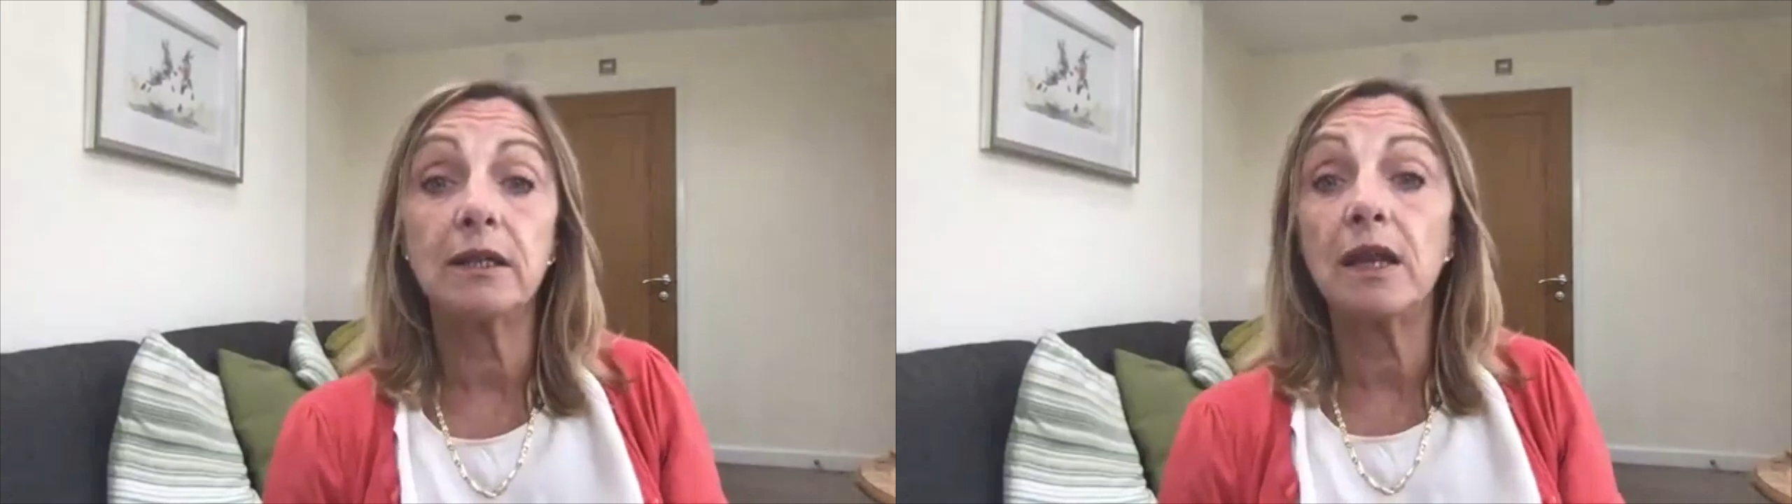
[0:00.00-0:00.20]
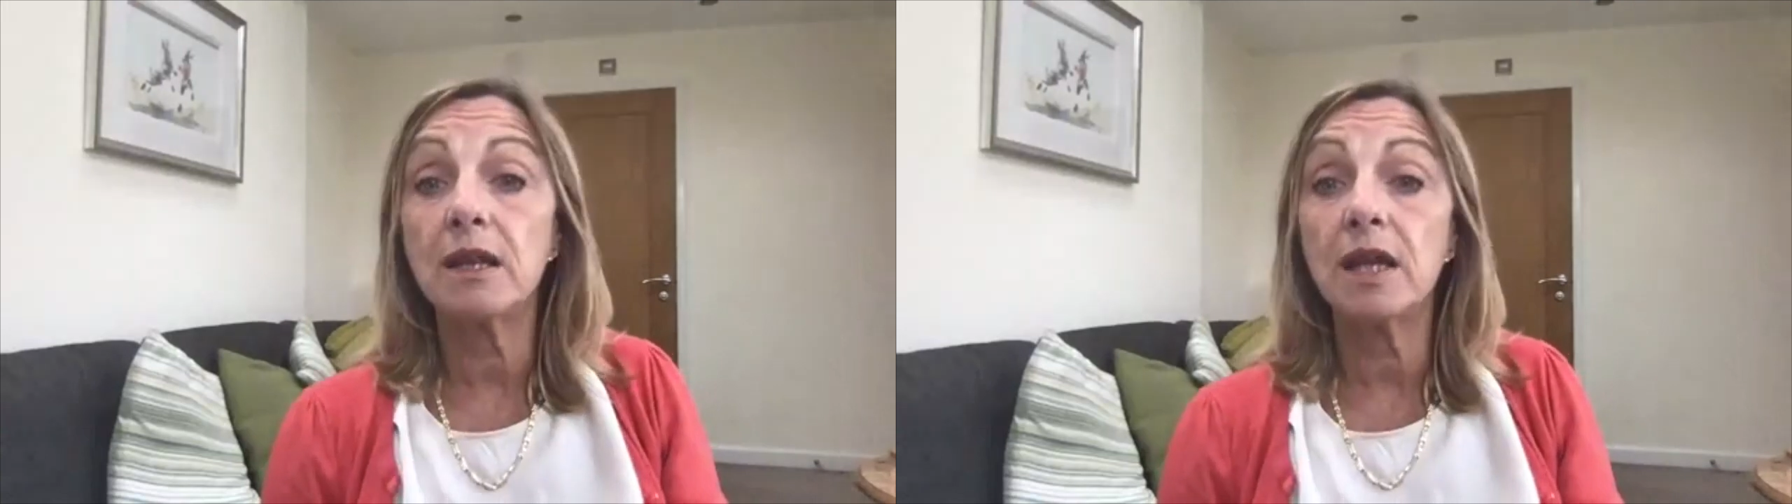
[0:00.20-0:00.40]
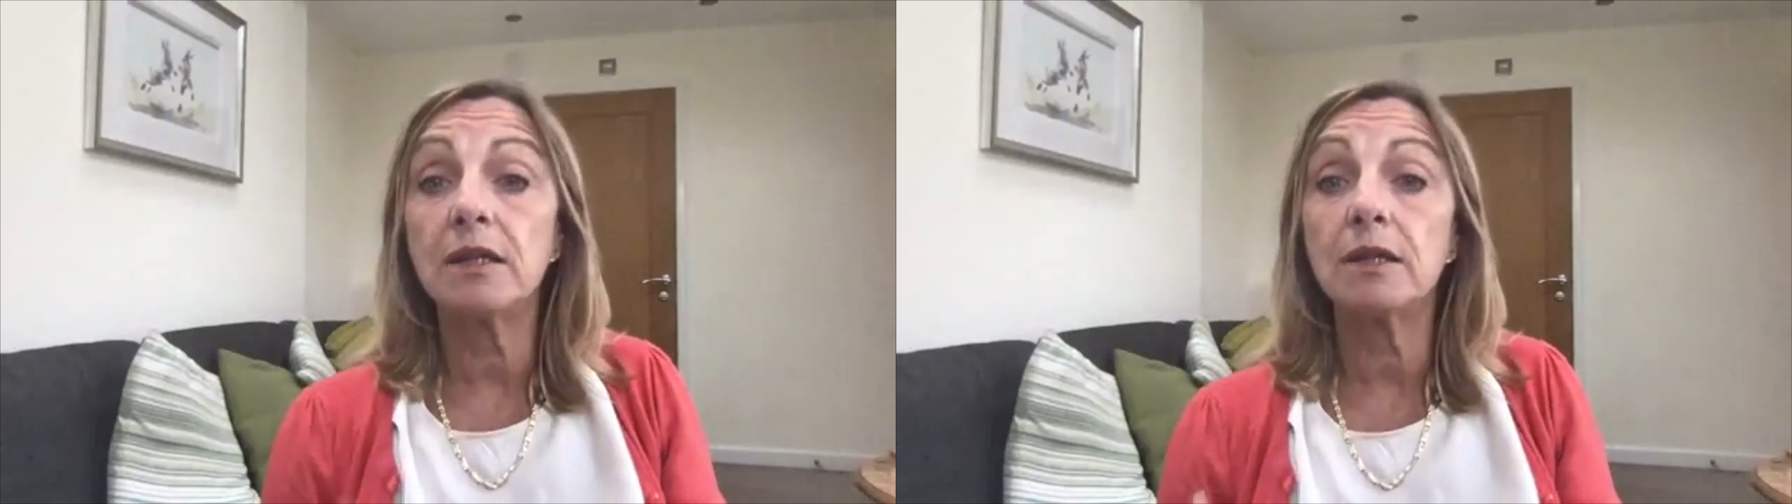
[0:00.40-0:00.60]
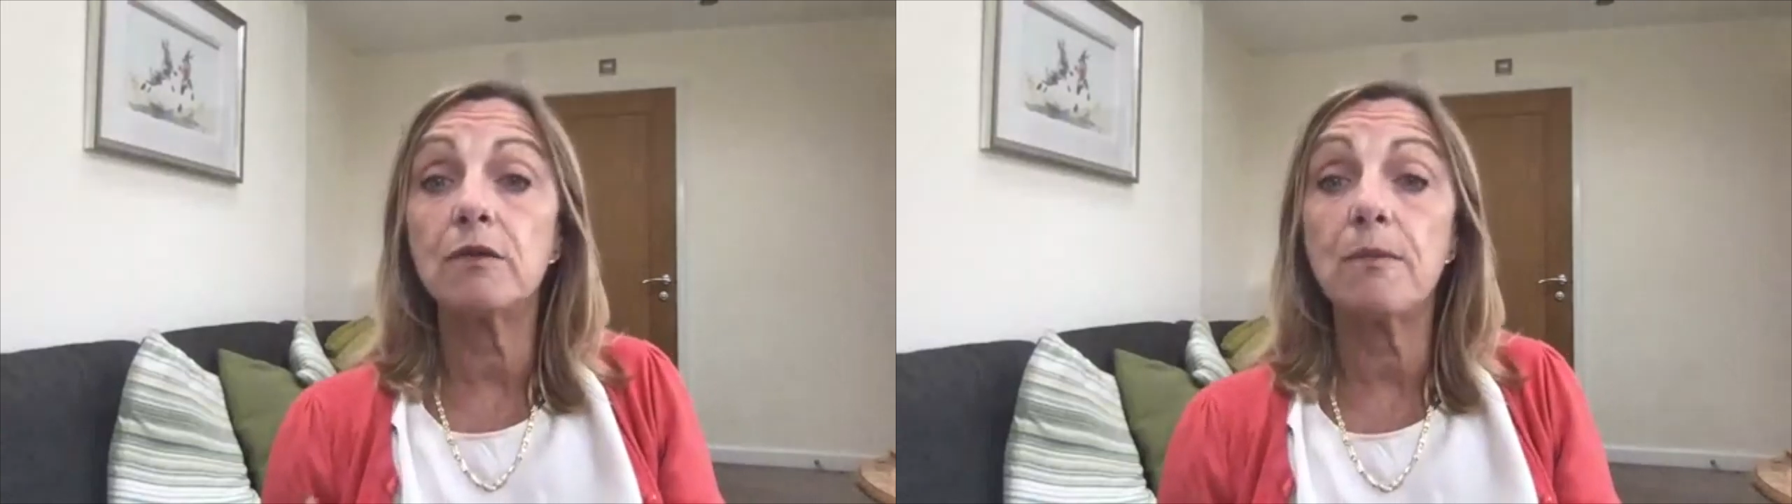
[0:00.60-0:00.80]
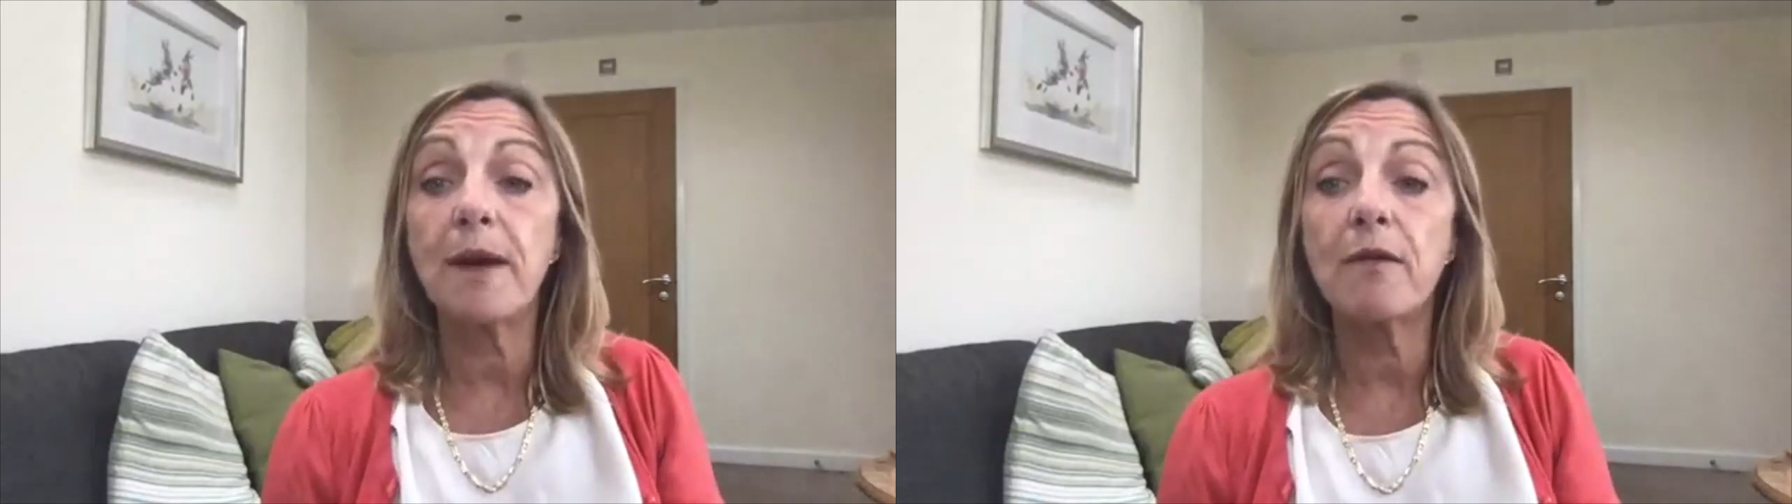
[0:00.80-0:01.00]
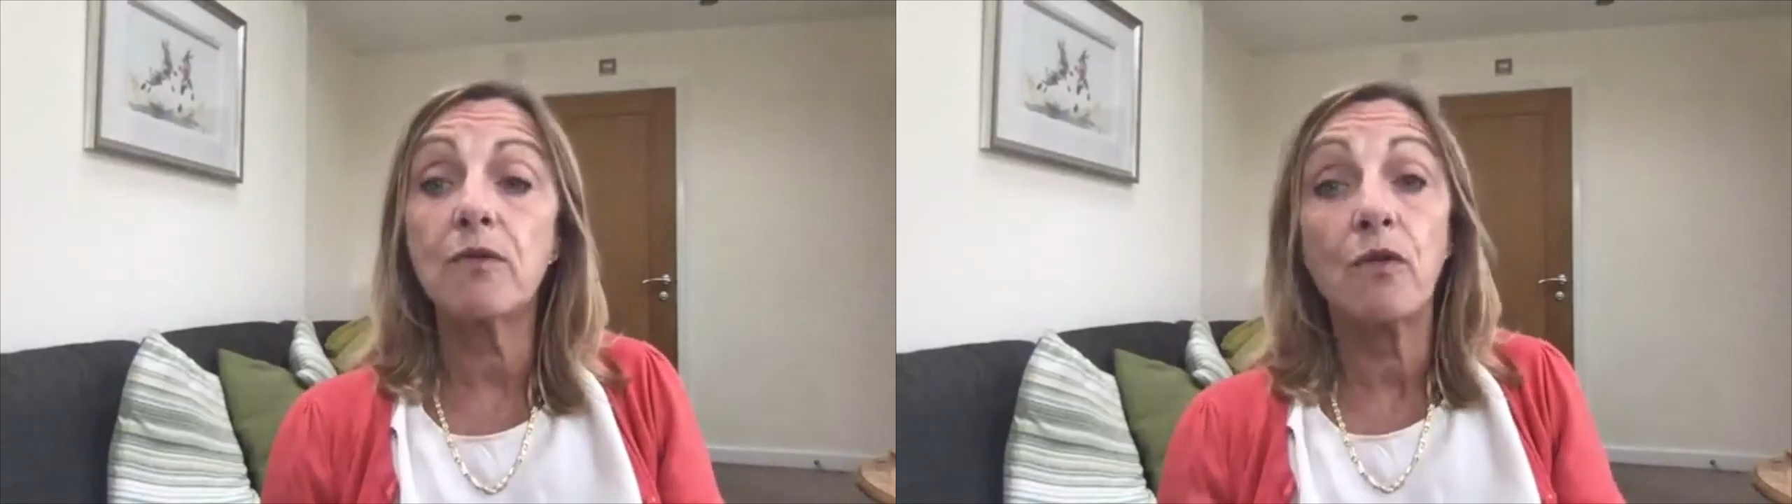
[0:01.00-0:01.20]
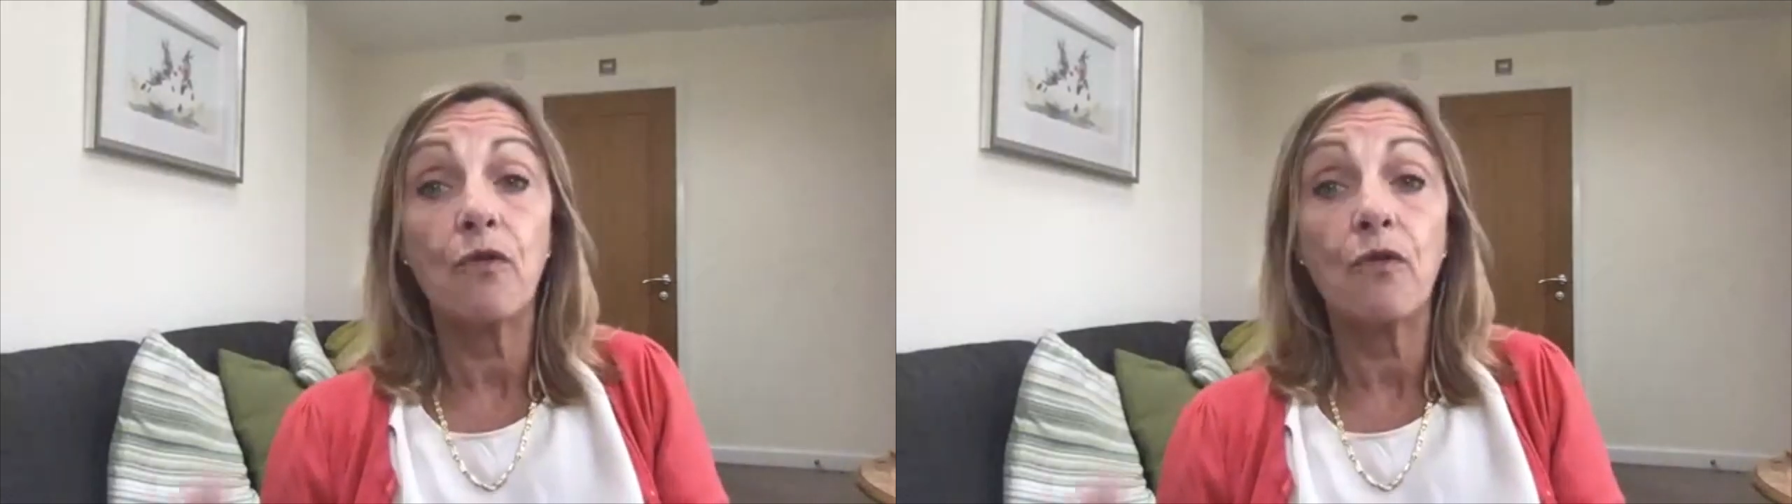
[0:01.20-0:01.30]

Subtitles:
than they do about